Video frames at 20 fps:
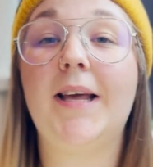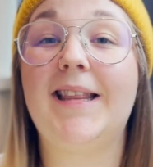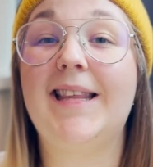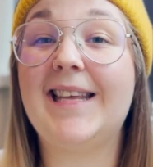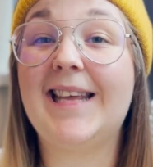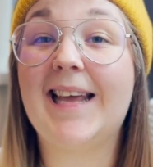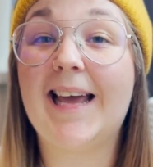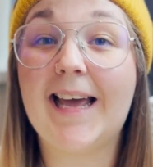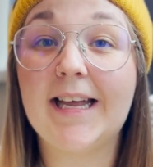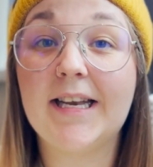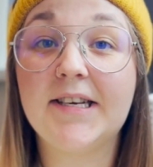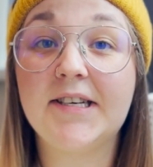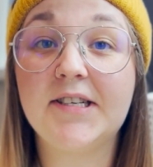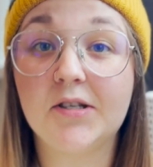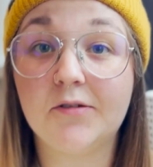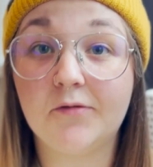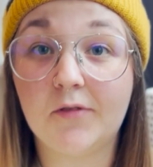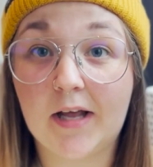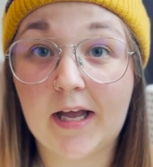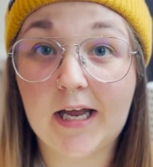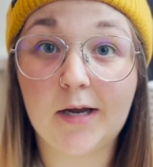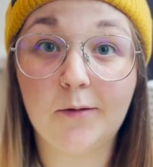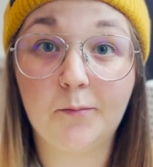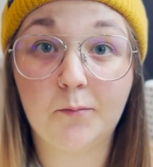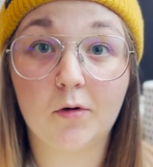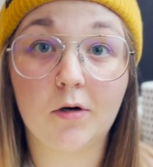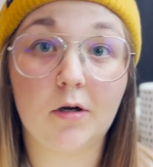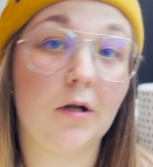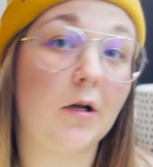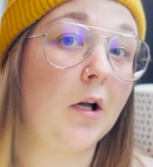the end of
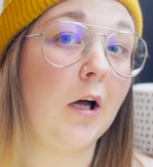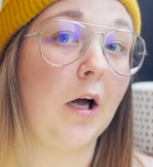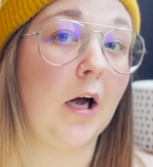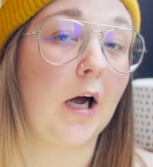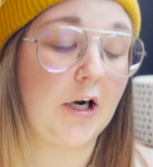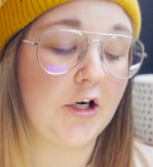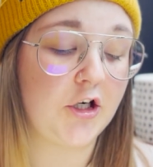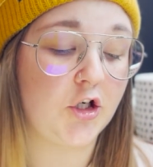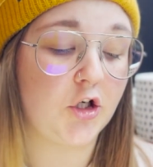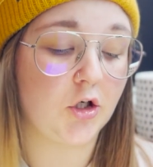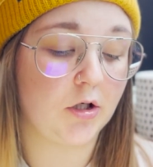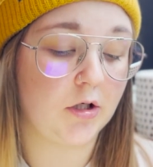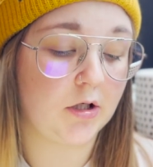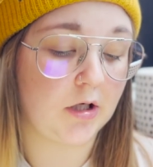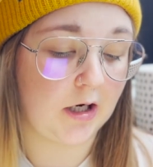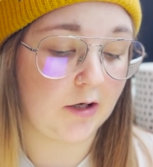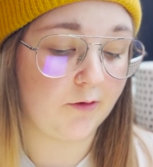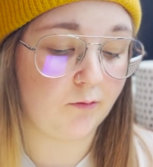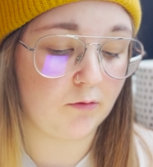April, I should have